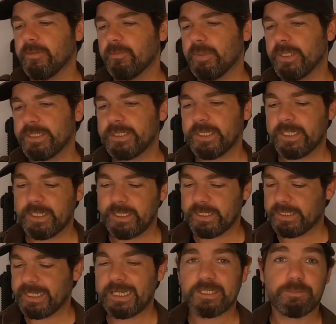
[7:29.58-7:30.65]
But
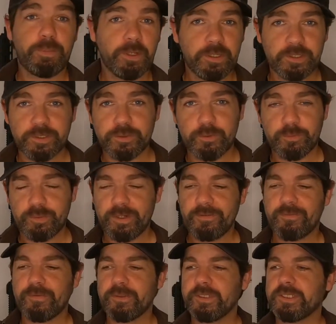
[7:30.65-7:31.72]
that's personal
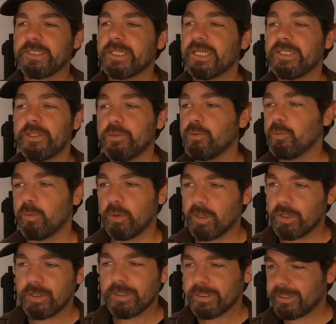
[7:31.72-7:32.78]
preference. They do
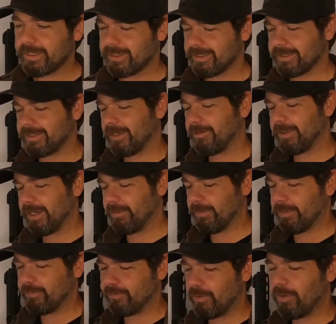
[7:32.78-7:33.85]
work, don't get
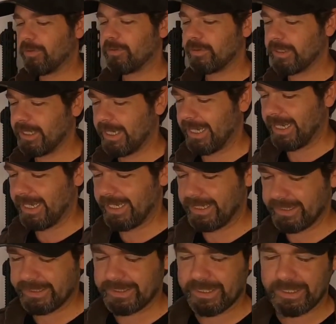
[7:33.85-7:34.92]
me wrong,
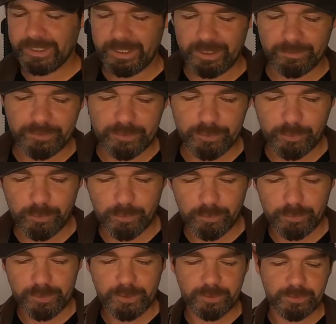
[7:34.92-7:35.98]
and I'm
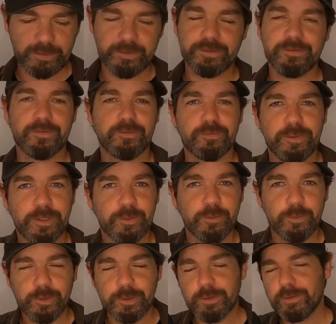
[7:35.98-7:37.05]
sure users of the real
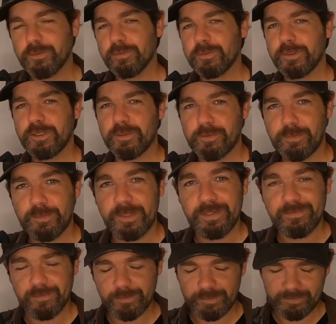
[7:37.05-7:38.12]
world
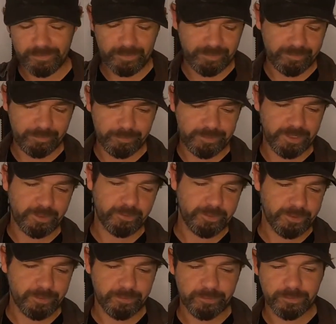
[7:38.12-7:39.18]
UMP45 will tell
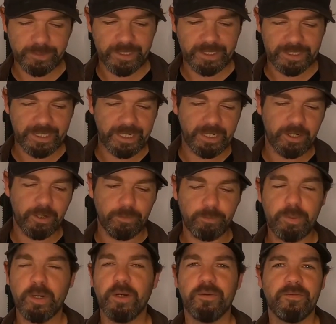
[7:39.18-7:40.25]
you that they are
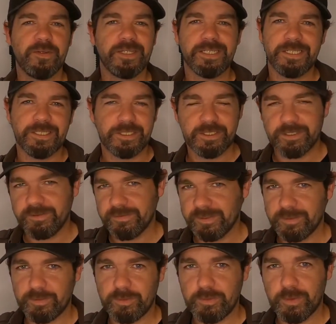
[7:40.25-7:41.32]
perfectly
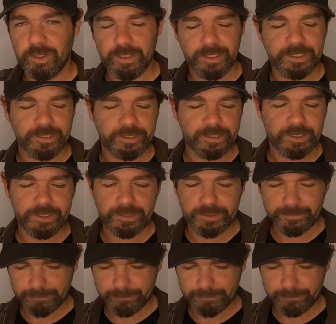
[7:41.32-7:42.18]
serviceable iron sights.